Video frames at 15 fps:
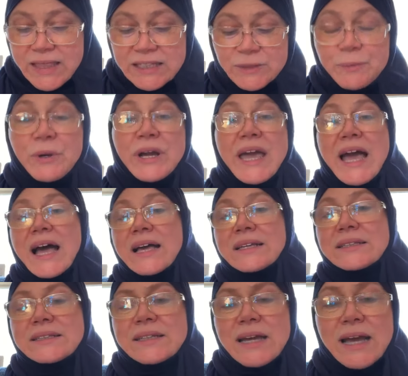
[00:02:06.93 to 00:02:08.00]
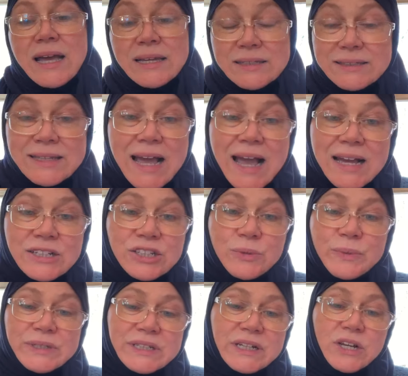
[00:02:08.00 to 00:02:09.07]
This book has,
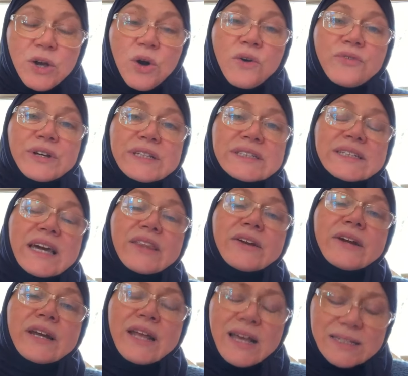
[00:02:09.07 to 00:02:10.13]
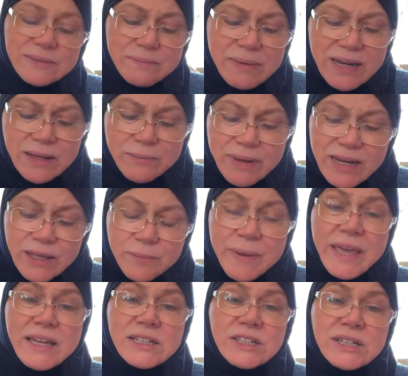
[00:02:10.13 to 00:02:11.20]
we didn't go over it together. It has many, many
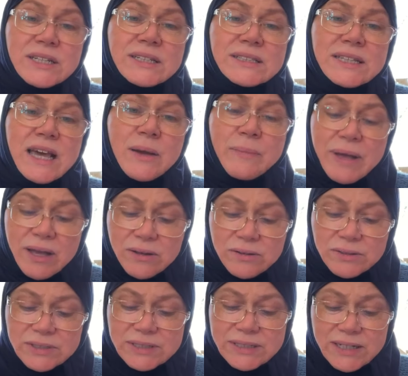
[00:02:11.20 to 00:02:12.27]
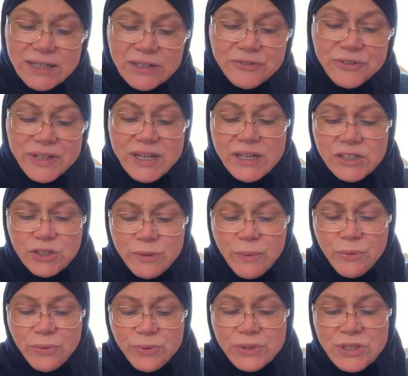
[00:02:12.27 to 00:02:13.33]
pages about rifq. Do you
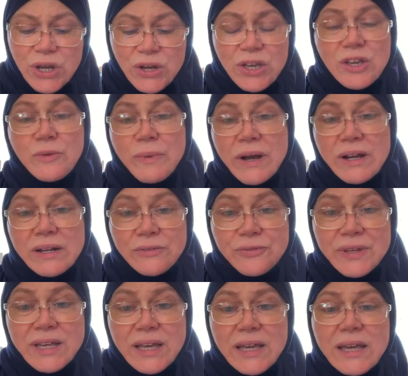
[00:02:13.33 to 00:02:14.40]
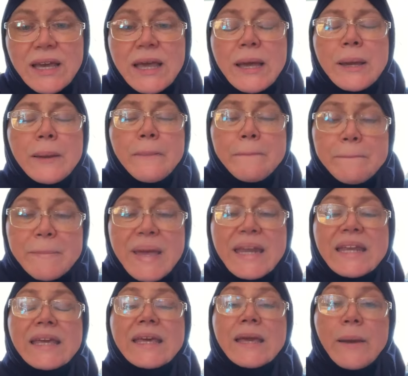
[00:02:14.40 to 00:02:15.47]
remember when we were talking about rifq?
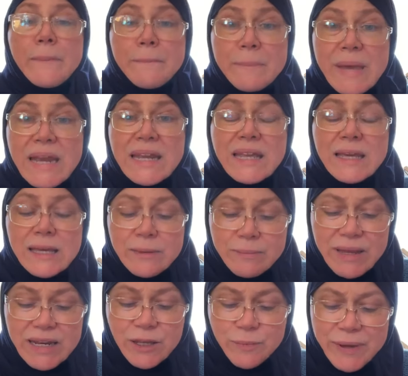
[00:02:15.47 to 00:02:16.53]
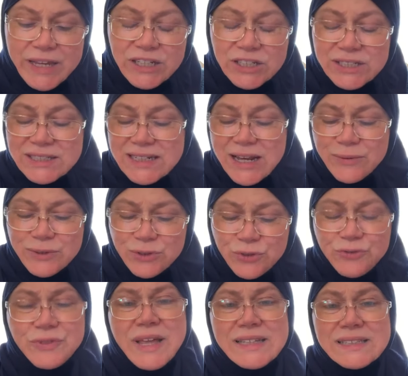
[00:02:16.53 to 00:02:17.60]
Many, many, many pages. And I was
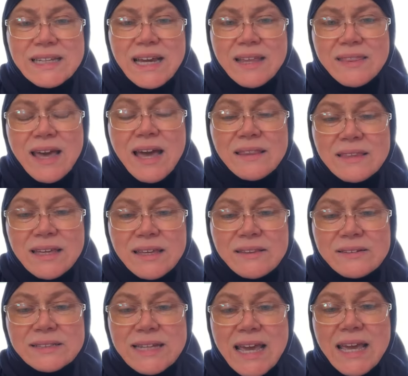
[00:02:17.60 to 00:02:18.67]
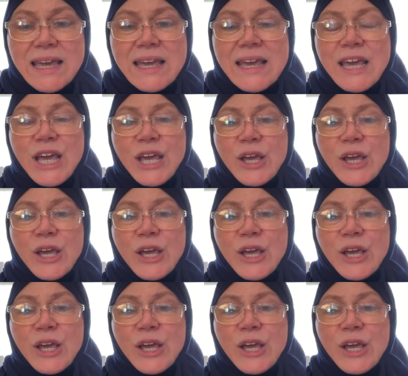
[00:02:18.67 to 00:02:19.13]
reflecting on that the other day,